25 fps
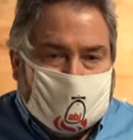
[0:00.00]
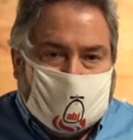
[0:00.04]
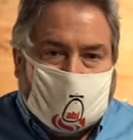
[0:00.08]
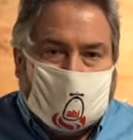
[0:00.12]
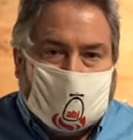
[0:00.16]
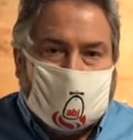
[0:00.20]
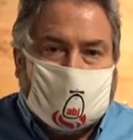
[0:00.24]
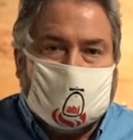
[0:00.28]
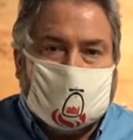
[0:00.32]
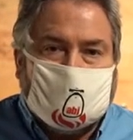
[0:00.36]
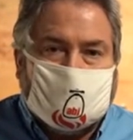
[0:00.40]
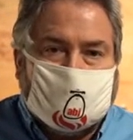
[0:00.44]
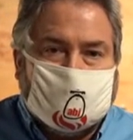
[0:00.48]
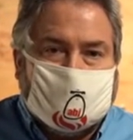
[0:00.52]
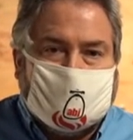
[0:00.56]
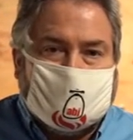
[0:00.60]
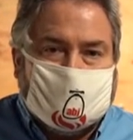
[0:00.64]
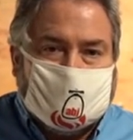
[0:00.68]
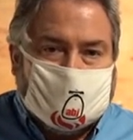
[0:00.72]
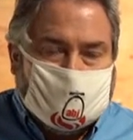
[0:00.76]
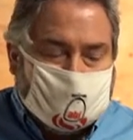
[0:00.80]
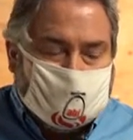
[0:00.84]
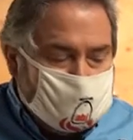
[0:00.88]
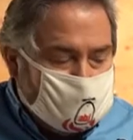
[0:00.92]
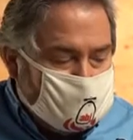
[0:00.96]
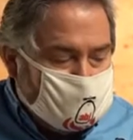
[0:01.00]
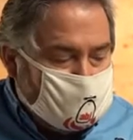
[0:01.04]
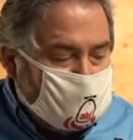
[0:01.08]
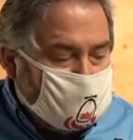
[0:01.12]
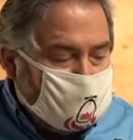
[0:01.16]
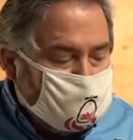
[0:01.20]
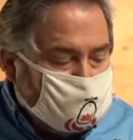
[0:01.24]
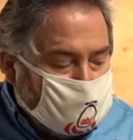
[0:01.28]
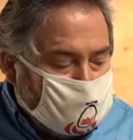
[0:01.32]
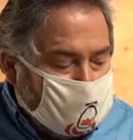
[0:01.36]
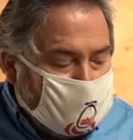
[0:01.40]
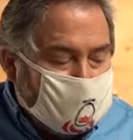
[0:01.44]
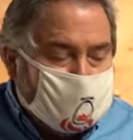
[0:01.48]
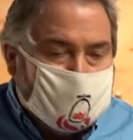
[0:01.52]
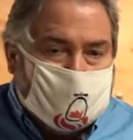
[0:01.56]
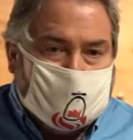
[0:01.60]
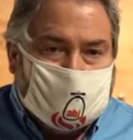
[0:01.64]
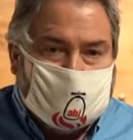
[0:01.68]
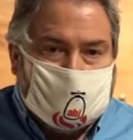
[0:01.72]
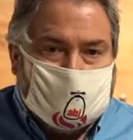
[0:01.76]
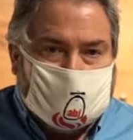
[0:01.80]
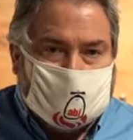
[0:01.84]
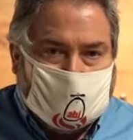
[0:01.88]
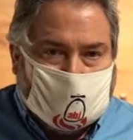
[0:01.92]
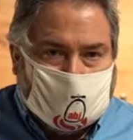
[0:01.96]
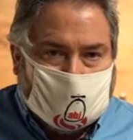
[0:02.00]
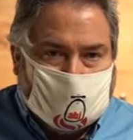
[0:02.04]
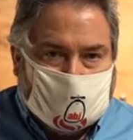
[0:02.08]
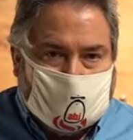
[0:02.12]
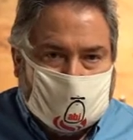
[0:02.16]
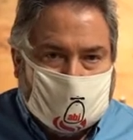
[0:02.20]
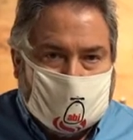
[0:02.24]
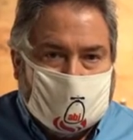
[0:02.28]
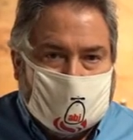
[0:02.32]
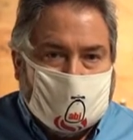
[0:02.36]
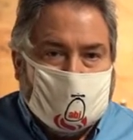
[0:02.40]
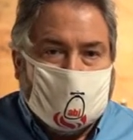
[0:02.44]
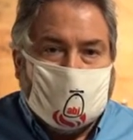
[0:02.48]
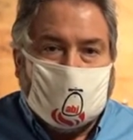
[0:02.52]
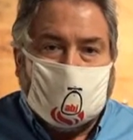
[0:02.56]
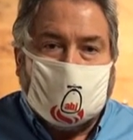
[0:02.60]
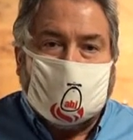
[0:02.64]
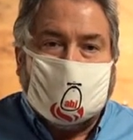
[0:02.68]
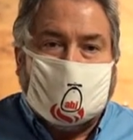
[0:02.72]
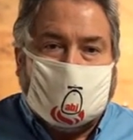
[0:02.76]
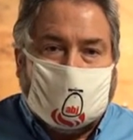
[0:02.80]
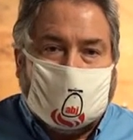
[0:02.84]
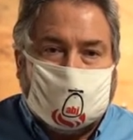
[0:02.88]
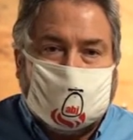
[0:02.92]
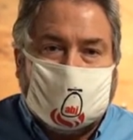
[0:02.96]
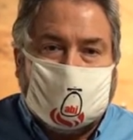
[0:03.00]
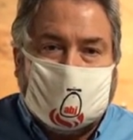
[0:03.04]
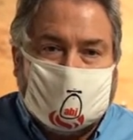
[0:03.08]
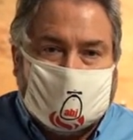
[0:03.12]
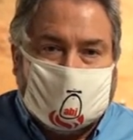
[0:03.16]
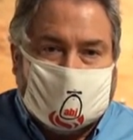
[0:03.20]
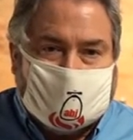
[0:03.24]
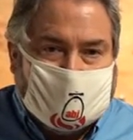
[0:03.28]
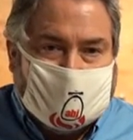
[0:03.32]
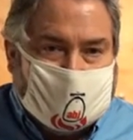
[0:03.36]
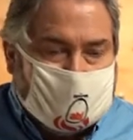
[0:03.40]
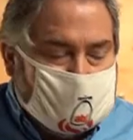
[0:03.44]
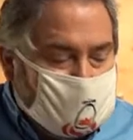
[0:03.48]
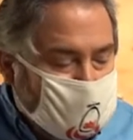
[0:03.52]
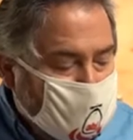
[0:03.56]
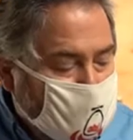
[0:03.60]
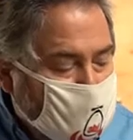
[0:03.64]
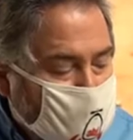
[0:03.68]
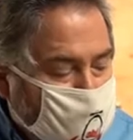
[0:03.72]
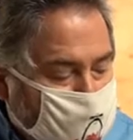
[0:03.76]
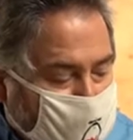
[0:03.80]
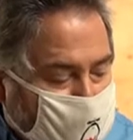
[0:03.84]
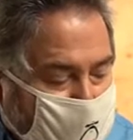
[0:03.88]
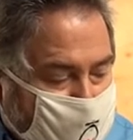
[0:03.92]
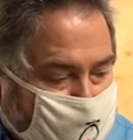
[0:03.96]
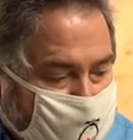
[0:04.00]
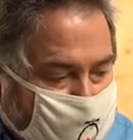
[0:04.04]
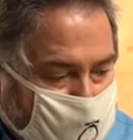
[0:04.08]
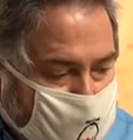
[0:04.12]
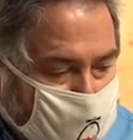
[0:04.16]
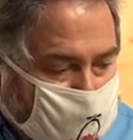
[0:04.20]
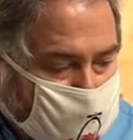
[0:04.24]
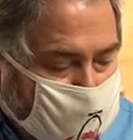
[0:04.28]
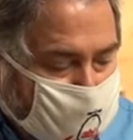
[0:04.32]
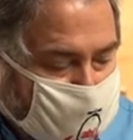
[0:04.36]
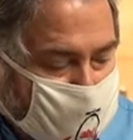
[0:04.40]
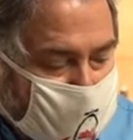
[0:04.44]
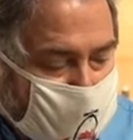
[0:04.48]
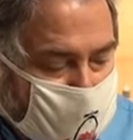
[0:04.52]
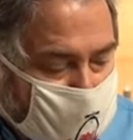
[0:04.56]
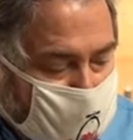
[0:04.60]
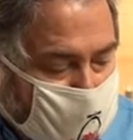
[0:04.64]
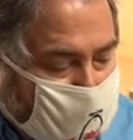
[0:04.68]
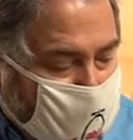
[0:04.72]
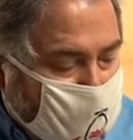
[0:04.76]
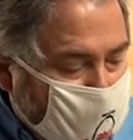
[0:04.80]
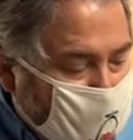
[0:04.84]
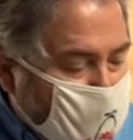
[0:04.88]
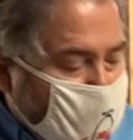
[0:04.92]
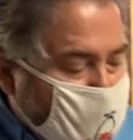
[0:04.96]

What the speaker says: called a reduced pressure zone, or an RPZ, backflow preventer.